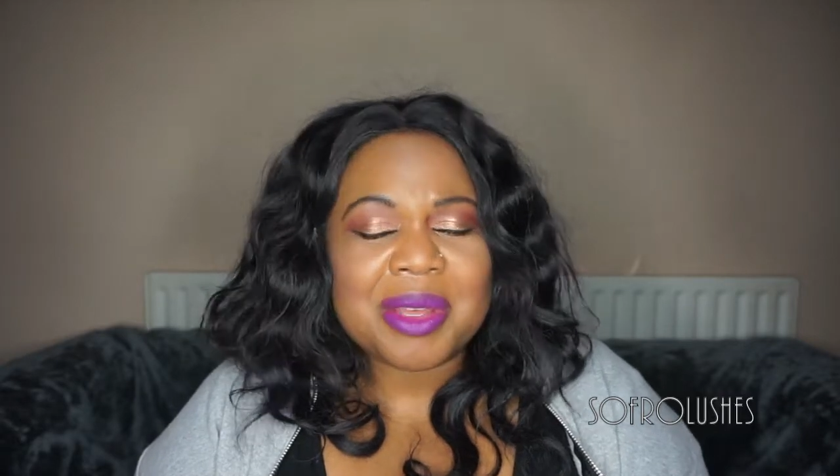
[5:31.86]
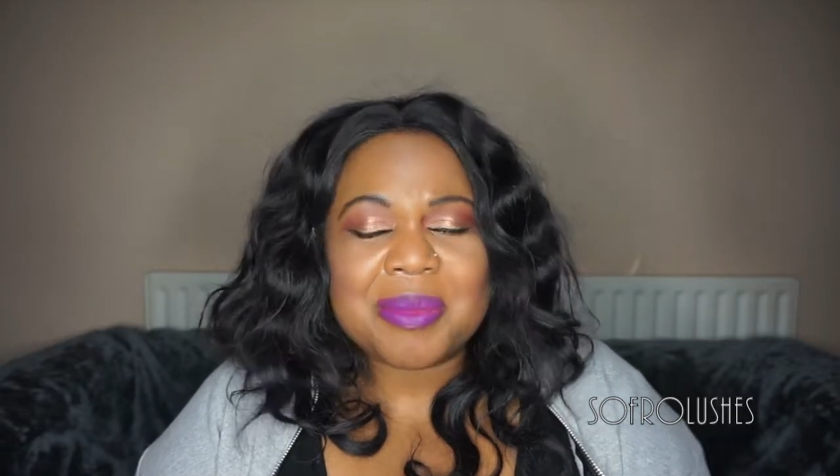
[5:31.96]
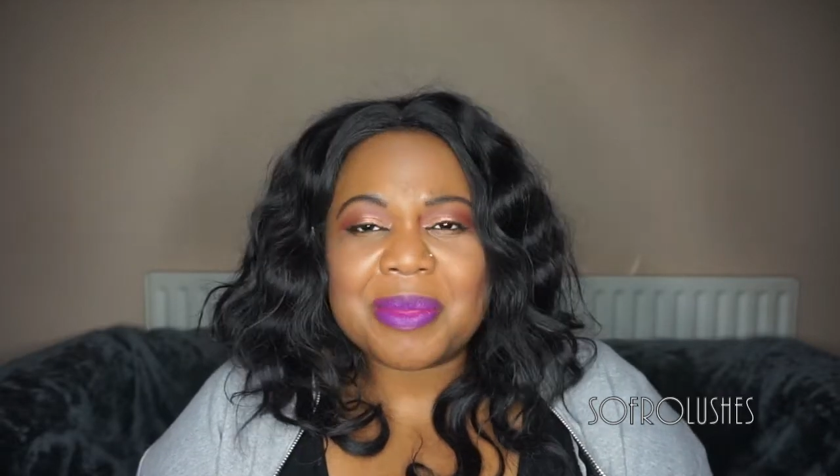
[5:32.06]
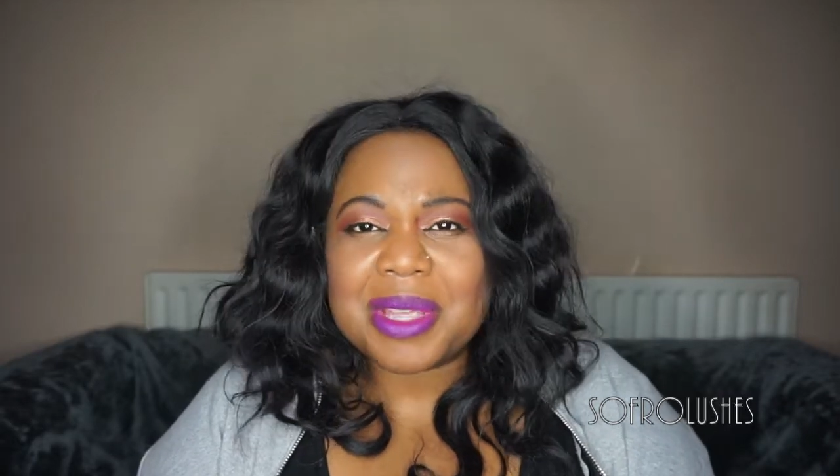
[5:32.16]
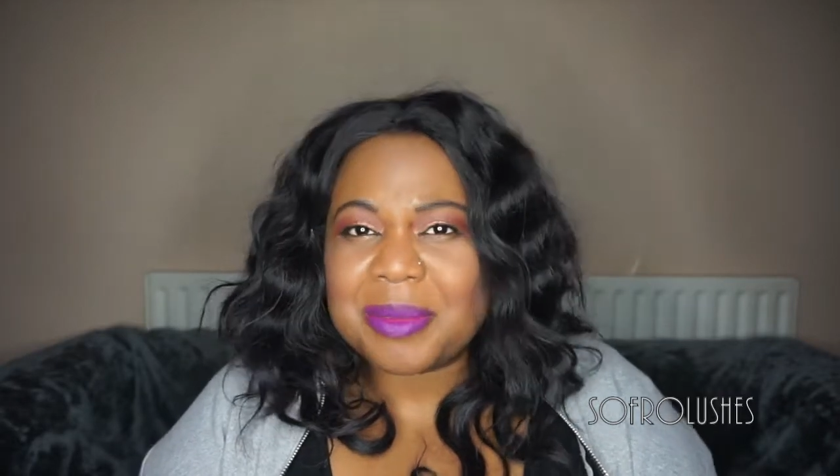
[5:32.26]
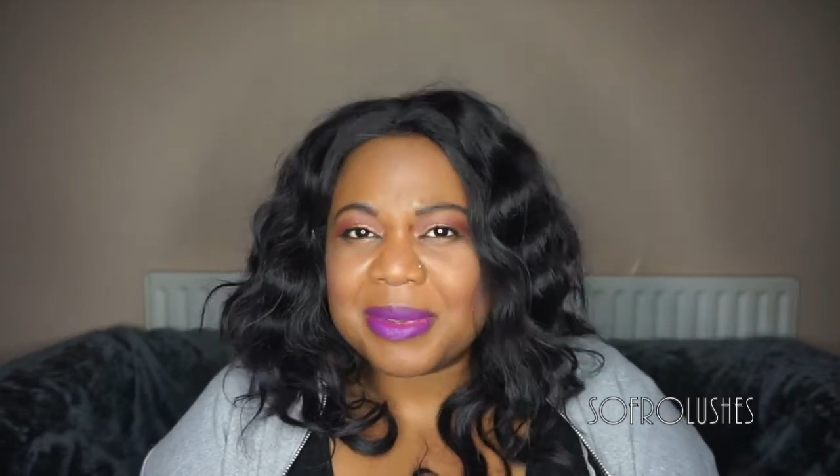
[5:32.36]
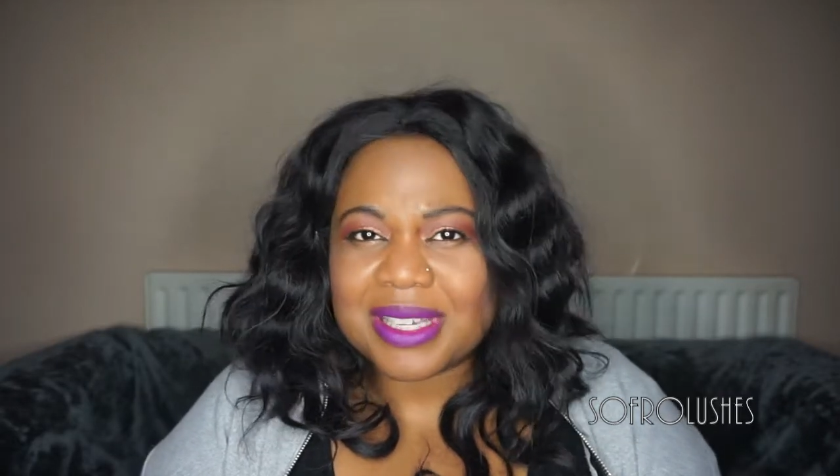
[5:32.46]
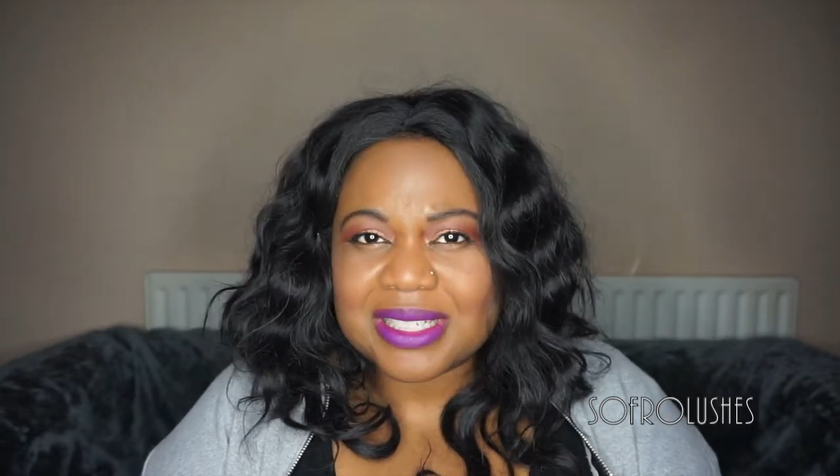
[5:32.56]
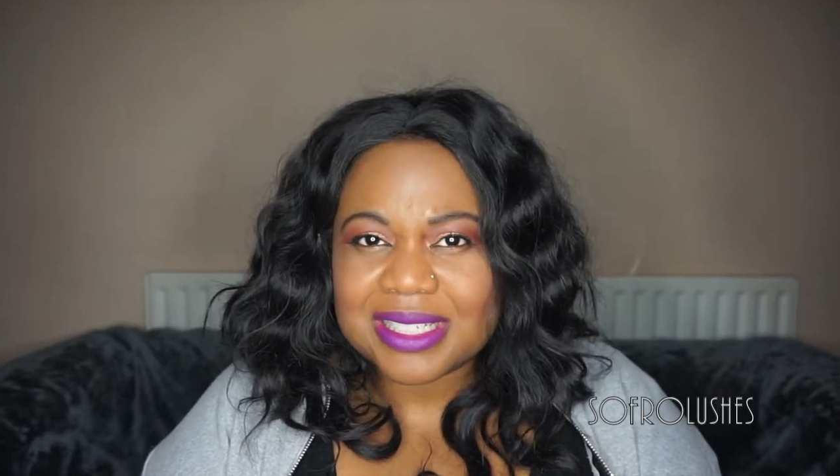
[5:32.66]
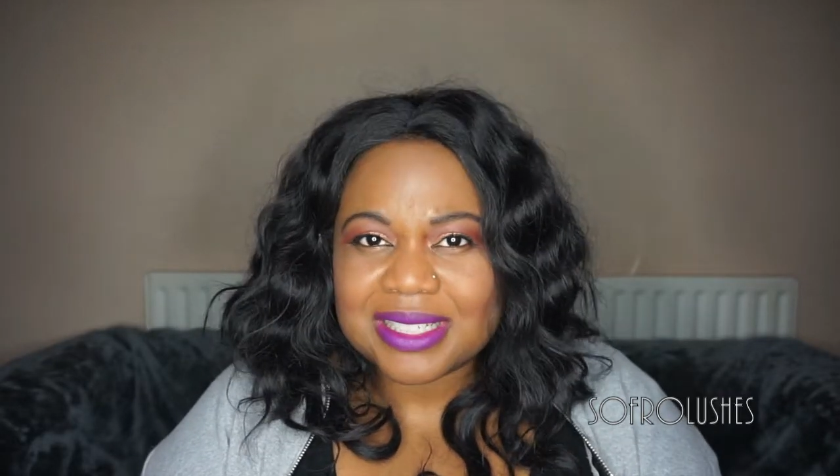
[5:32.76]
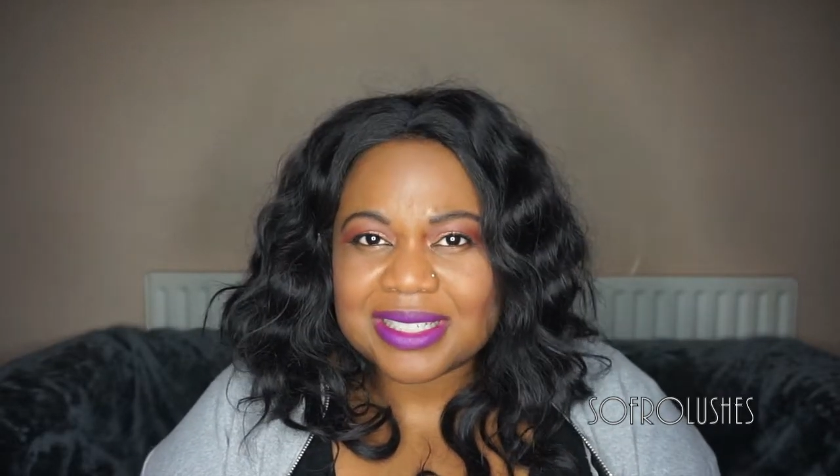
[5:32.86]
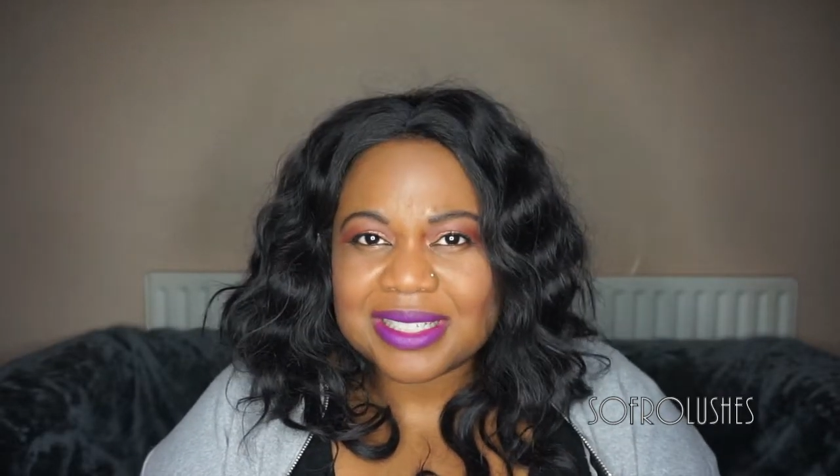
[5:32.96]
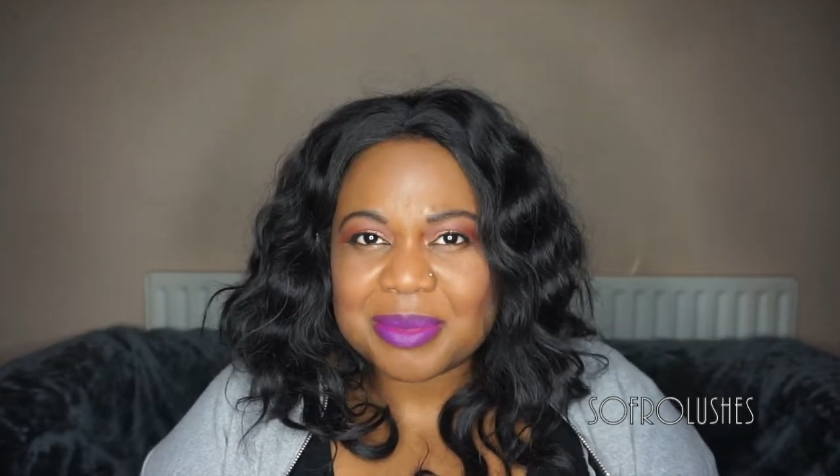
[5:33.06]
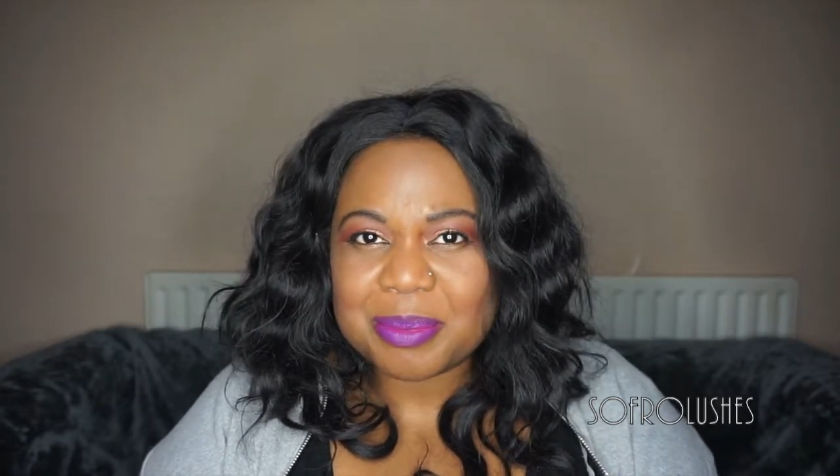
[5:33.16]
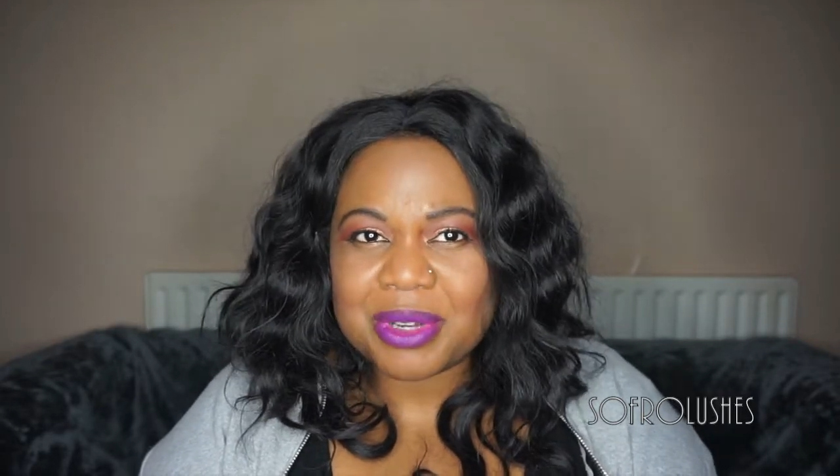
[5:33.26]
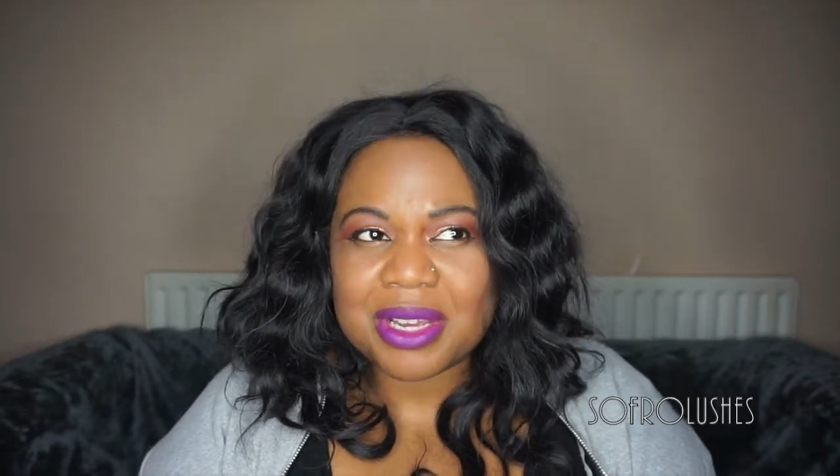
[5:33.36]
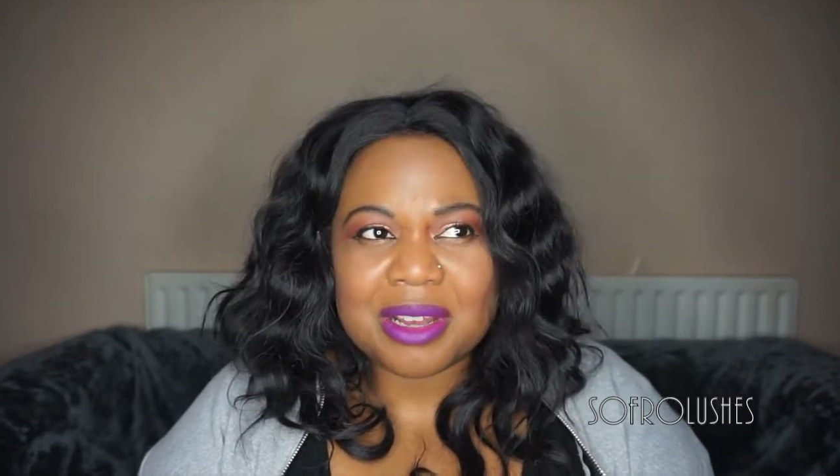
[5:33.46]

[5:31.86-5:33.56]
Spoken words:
Maybe I did, but